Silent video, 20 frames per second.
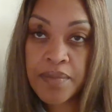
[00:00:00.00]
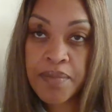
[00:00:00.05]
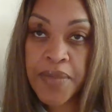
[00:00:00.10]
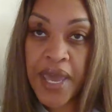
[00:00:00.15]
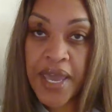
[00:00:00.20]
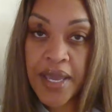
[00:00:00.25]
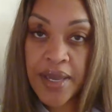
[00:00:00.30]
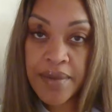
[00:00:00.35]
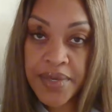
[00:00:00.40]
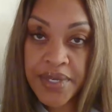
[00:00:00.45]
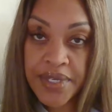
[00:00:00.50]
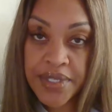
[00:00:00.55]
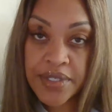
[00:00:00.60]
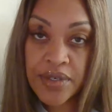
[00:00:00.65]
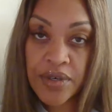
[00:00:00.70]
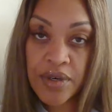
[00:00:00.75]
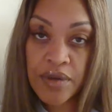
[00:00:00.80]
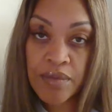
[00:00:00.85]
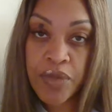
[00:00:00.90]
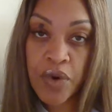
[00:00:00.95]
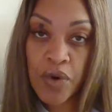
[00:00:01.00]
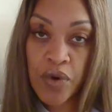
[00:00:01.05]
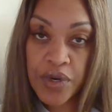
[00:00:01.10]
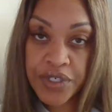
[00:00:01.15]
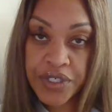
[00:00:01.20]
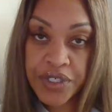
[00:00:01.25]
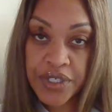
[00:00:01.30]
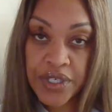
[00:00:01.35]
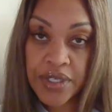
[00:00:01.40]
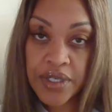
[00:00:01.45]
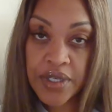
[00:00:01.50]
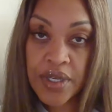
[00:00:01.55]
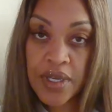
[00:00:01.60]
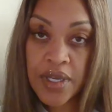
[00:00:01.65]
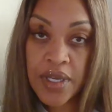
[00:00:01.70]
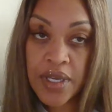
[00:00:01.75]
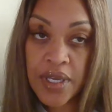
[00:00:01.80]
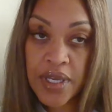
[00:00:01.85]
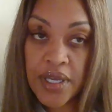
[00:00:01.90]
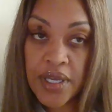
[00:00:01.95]
babies or abortion
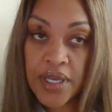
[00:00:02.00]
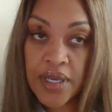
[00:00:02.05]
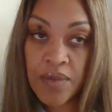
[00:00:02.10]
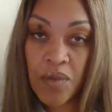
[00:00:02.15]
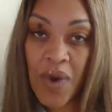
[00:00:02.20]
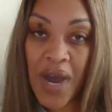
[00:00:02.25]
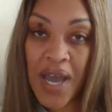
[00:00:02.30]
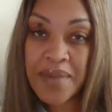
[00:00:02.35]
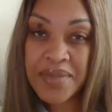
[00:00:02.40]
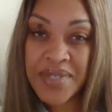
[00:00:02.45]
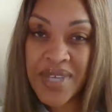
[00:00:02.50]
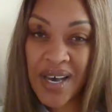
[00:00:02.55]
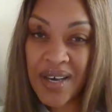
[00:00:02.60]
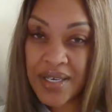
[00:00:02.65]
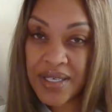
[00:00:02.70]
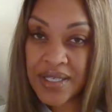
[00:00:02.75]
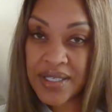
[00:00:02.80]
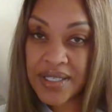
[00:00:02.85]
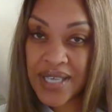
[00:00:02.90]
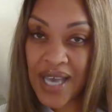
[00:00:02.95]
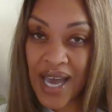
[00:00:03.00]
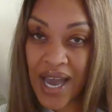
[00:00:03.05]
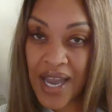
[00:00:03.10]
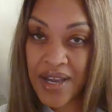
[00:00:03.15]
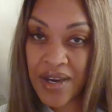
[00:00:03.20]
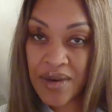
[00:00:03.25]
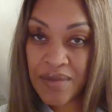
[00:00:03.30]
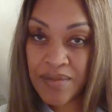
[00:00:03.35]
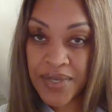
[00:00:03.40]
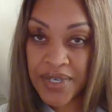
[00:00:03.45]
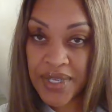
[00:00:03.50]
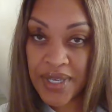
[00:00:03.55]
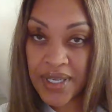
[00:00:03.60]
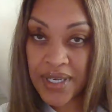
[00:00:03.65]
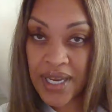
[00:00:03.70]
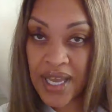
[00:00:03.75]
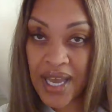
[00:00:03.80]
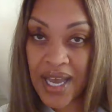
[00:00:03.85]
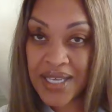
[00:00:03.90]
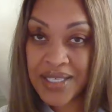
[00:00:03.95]
it, it, wipes out entire
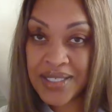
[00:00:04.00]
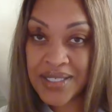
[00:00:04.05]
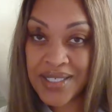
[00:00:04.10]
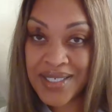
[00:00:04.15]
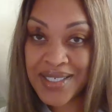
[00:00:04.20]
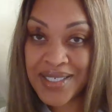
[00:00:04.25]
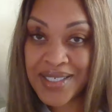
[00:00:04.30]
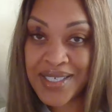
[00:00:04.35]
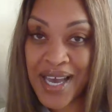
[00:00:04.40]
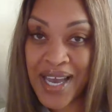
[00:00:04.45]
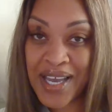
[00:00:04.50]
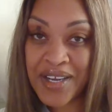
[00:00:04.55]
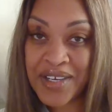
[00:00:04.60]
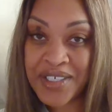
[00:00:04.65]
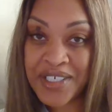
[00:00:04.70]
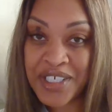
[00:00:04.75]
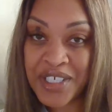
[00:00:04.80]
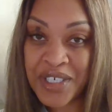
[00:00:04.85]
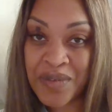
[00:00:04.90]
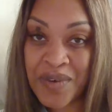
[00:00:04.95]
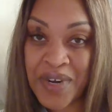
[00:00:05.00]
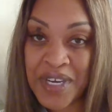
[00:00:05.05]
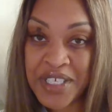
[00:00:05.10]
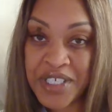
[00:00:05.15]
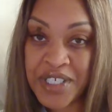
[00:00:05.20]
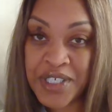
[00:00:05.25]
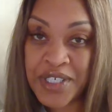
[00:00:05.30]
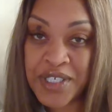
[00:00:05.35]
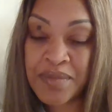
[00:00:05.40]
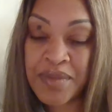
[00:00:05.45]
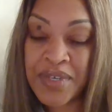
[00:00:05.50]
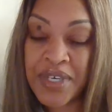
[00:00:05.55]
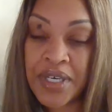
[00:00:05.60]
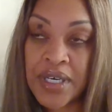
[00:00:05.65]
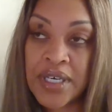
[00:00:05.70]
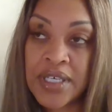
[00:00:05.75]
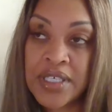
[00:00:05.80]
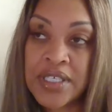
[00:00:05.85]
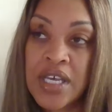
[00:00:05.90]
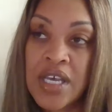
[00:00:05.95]
bloodlines and entire generations yeah.
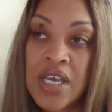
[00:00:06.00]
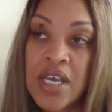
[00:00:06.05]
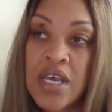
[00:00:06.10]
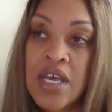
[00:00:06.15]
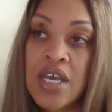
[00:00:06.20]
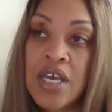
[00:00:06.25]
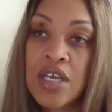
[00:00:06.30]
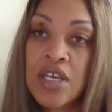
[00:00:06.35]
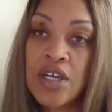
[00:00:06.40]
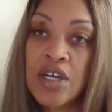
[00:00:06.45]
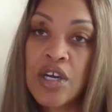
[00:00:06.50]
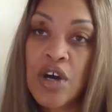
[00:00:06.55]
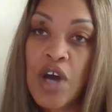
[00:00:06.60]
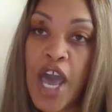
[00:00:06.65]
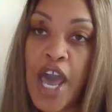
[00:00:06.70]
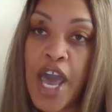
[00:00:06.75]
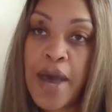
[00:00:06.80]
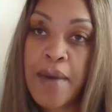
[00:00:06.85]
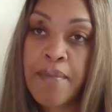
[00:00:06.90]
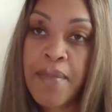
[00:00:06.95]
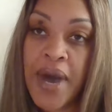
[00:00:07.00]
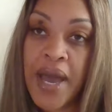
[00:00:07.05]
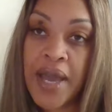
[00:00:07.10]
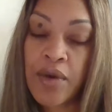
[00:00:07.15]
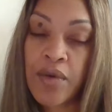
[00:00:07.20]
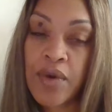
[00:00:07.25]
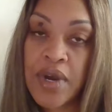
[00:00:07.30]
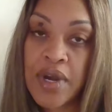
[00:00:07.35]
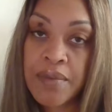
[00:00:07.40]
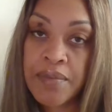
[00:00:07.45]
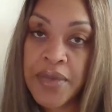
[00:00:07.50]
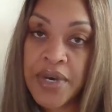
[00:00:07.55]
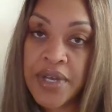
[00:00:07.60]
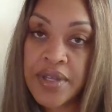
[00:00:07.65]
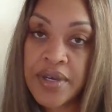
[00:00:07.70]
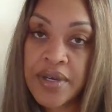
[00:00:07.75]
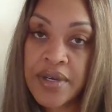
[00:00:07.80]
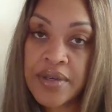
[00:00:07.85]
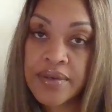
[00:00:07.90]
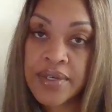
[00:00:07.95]
because you know, had my
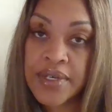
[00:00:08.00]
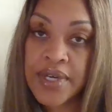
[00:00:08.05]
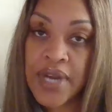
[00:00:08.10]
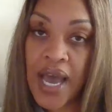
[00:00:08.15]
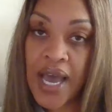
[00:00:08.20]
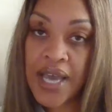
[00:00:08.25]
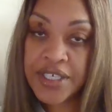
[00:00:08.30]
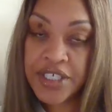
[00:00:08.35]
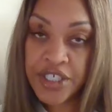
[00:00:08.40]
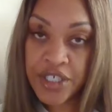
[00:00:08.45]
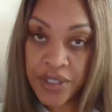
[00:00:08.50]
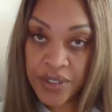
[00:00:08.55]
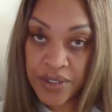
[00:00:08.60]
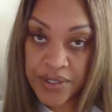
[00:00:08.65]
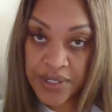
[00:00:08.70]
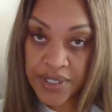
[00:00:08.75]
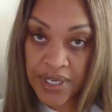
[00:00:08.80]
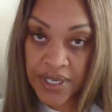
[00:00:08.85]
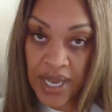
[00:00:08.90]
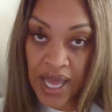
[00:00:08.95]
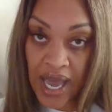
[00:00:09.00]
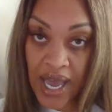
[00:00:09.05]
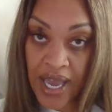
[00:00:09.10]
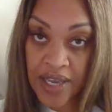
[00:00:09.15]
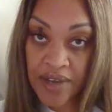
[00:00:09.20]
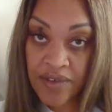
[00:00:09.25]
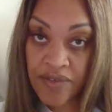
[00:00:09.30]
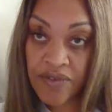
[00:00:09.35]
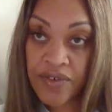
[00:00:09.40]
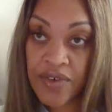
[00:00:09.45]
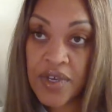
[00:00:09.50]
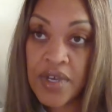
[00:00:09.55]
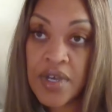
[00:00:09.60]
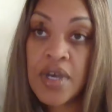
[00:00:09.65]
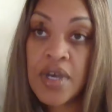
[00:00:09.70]
grandmother not chosen life,